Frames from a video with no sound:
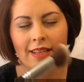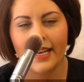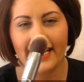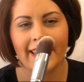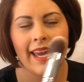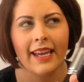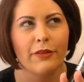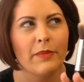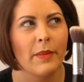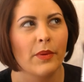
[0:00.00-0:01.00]
and I can't
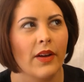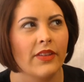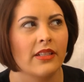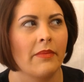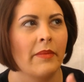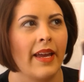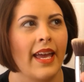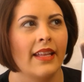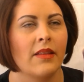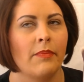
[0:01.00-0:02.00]
remember off the top of my
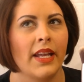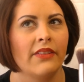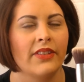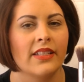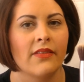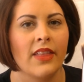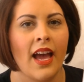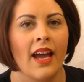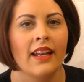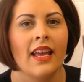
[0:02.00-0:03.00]
head the benefits of
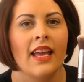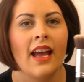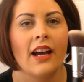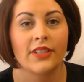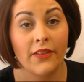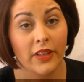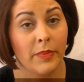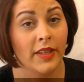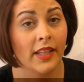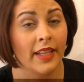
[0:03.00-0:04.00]
that. I'll definitely
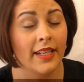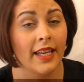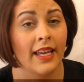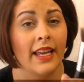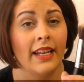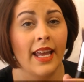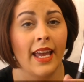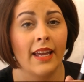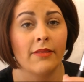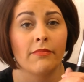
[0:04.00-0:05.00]
put the link in
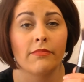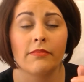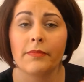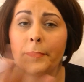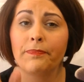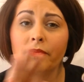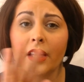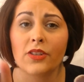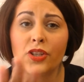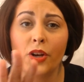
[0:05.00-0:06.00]
and
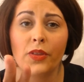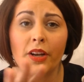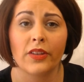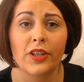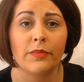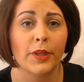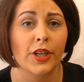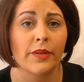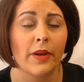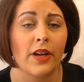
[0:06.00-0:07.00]
show their little
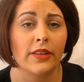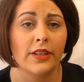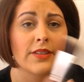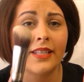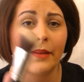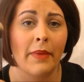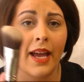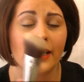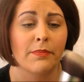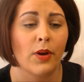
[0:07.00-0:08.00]
blurb on their
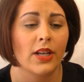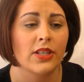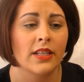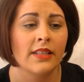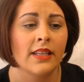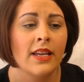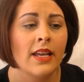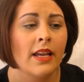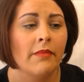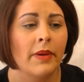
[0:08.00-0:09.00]
Sigmax brushes.
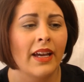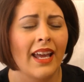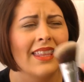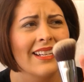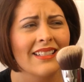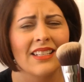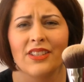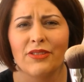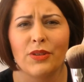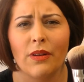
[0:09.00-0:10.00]
But I think it's because
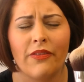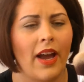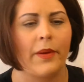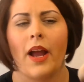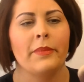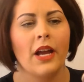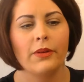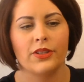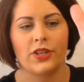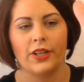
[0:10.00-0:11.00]
they're dual fiber. I'm not
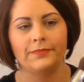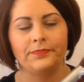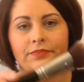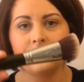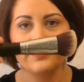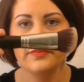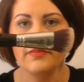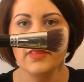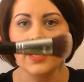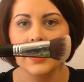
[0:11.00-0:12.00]
real sure.
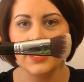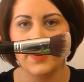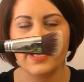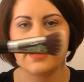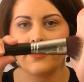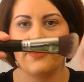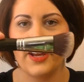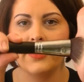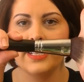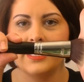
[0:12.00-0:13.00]
Anyways,
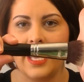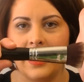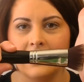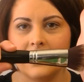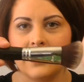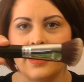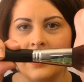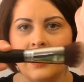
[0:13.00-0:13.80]
very dense.